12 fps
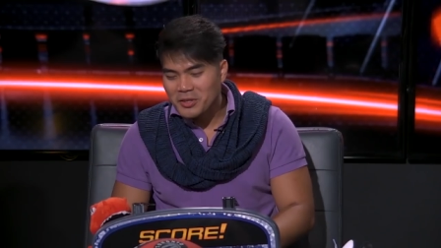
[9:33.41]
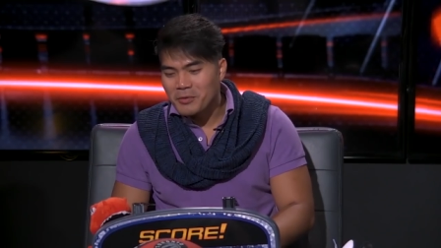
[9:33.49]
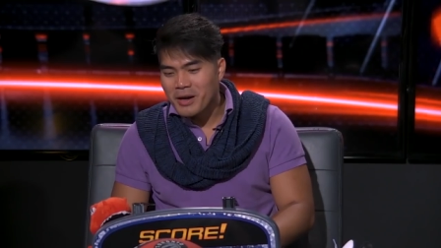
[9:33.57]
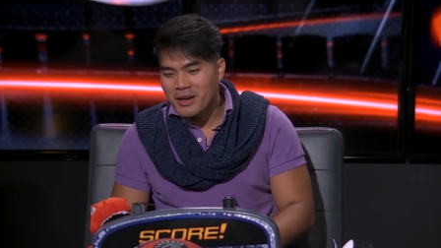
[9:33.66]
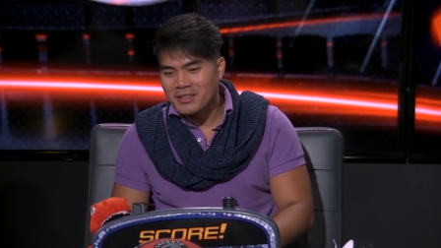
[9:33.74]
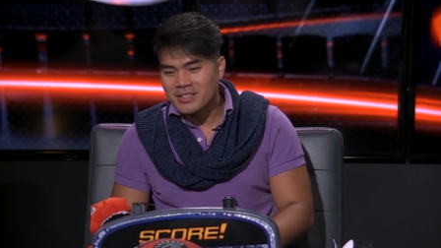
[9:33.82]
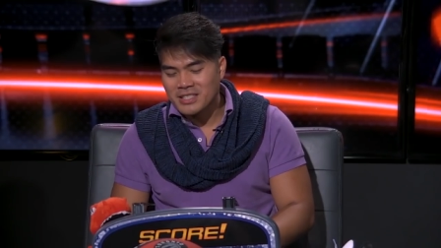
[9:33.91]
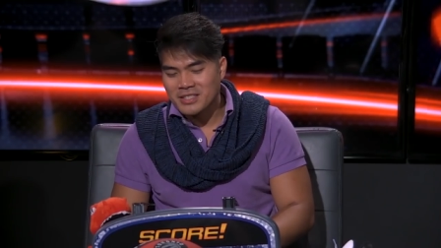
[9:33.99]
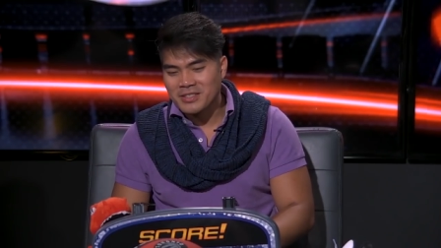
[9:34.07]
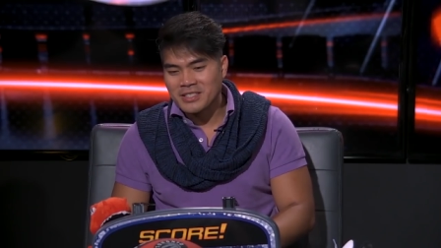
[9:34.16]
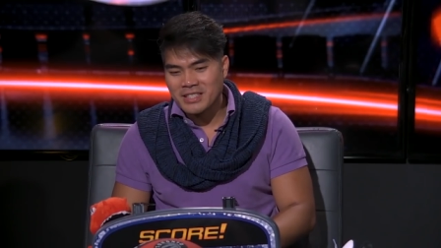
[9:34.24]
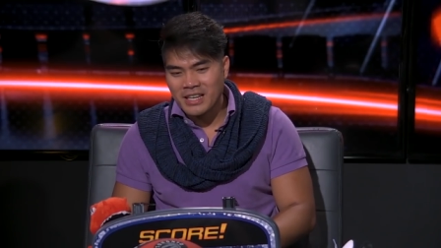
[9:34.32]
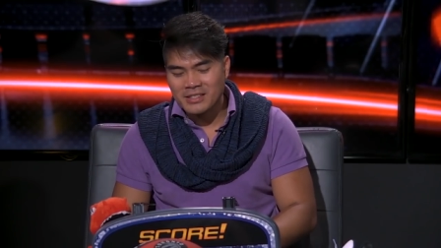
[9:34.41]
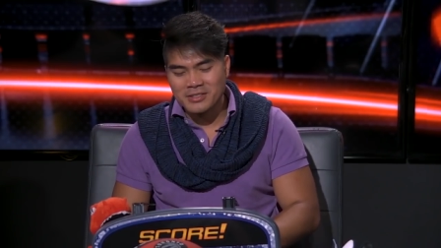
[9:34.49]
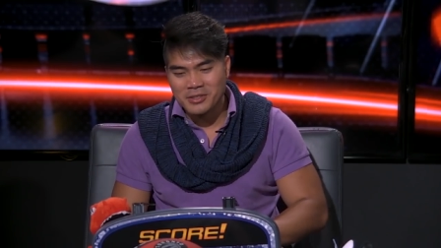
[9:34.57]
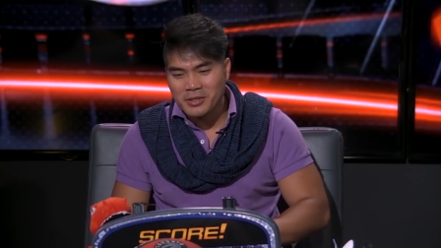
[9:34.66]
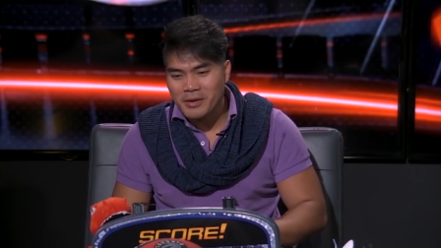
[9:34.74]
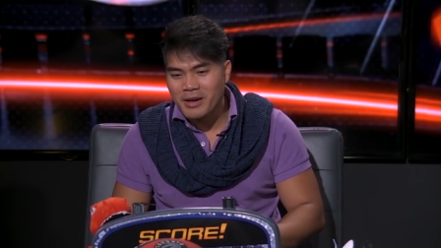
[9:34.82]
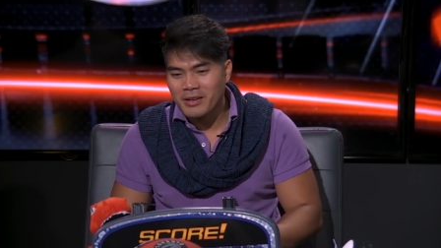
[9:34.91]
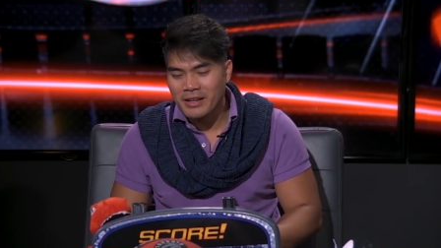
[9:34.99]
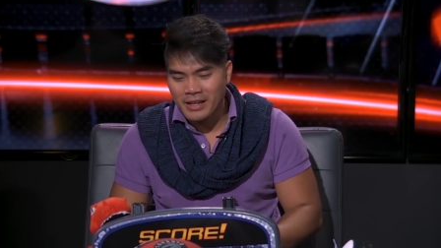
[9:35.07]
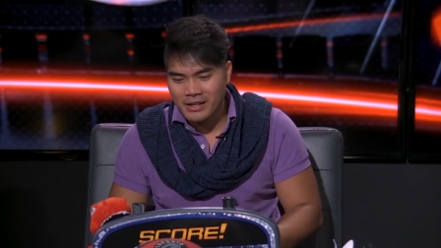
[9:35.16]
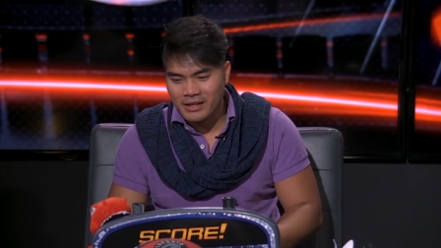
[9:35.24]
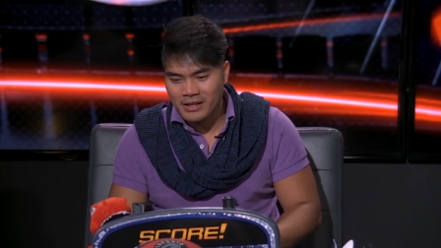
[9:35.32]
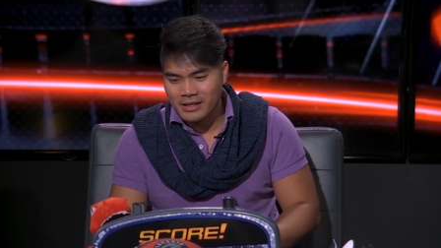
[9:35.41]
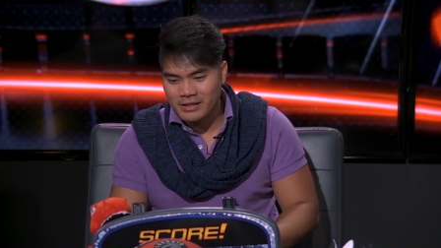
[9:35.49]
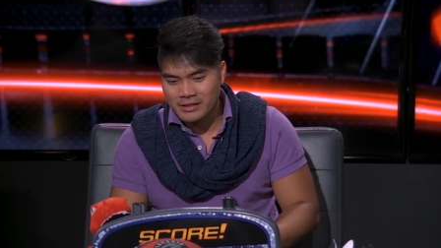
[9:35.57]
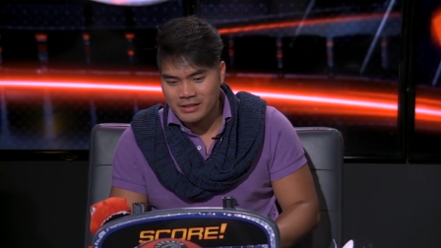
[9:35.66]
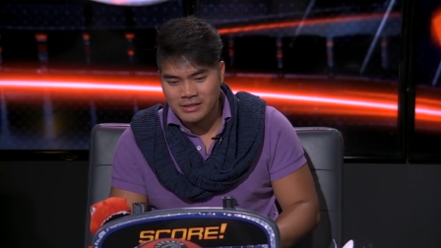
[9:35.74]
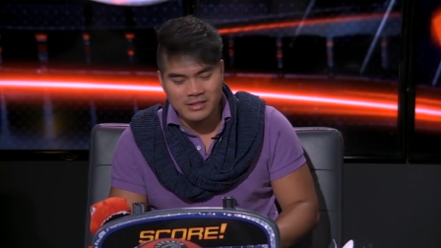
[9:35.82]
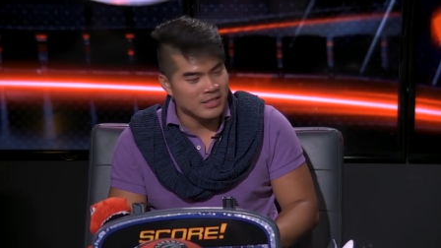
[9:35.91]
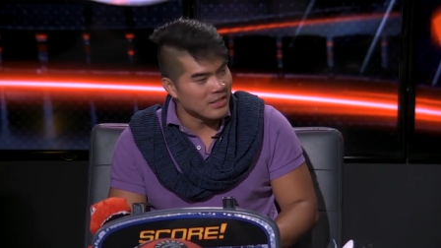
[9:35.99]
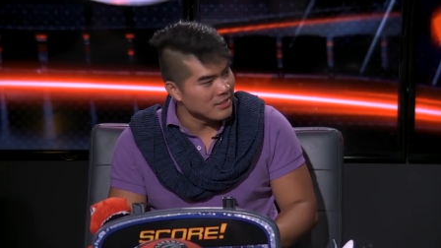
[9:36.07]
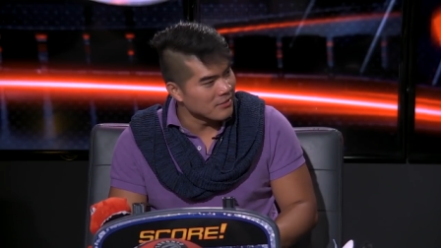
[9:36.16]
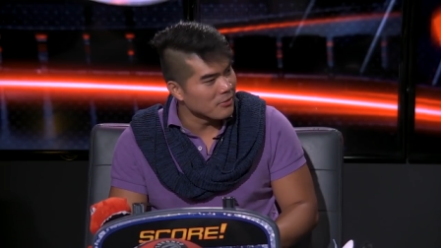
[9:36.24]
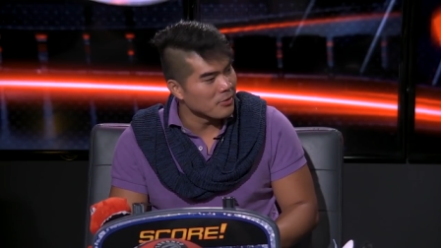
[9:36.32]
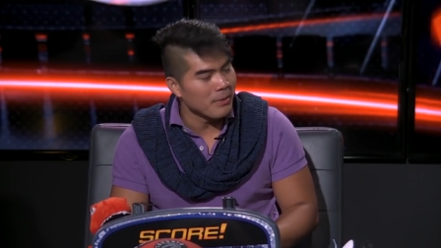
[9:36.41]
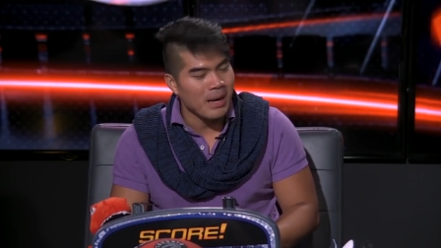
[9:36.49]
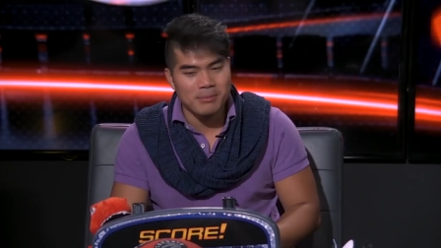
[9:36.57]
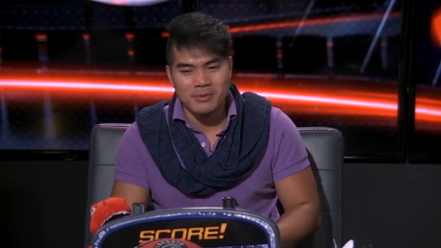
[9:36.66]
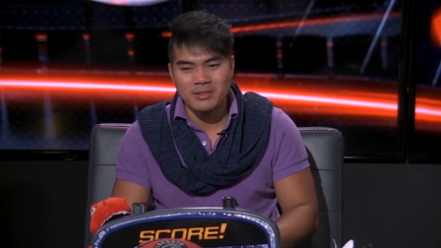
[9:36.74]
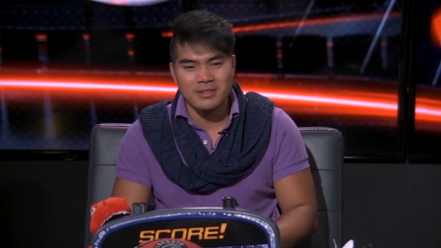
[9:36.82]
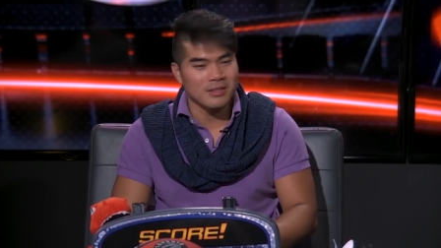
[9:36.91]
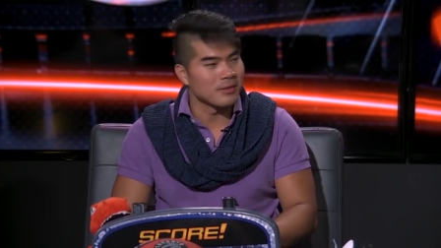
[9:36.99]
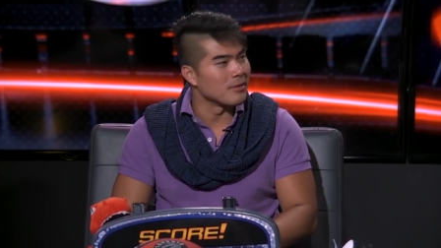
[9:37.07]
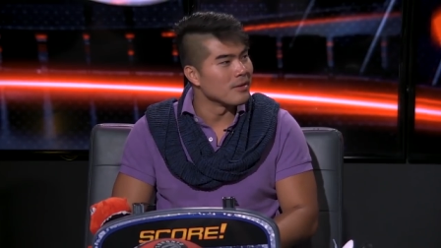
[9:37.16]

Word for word: around a series and turn around a, a the season for the Raptors. Even like the so. minor